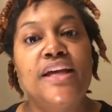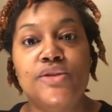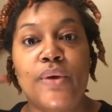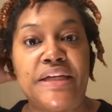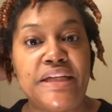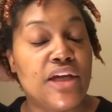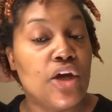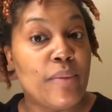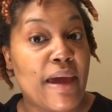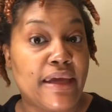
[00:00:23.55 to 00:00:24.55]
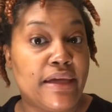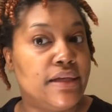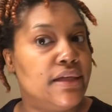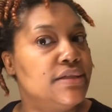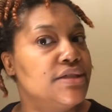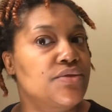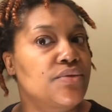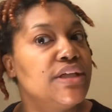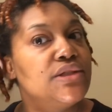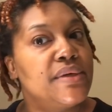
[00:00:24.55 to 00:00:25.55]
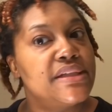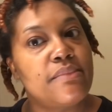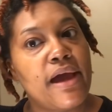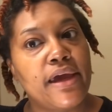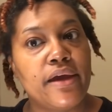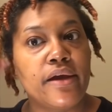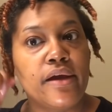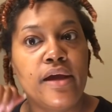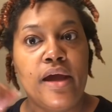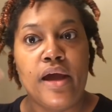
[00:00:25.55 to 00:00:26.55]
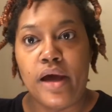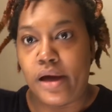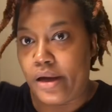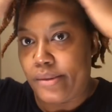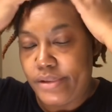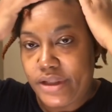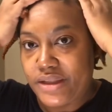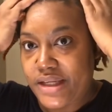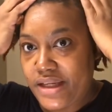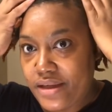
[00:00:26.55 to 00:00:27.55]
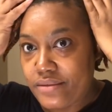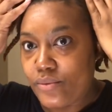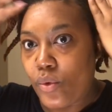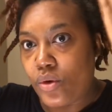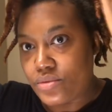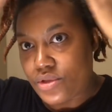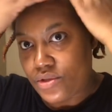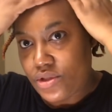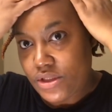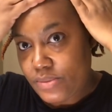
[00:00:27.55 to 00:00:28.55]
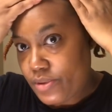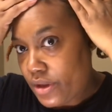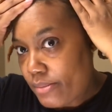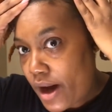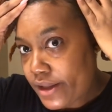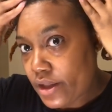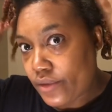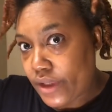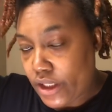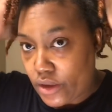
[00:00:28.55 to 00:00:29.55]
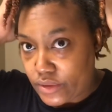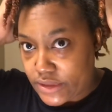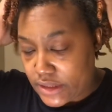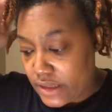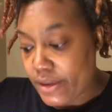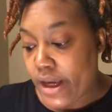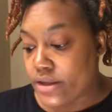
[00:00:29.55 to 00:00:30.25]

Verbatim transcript: So I did go back in and just retwist my hair um, because I didn't want to just put a bonnet on it and go to sleep.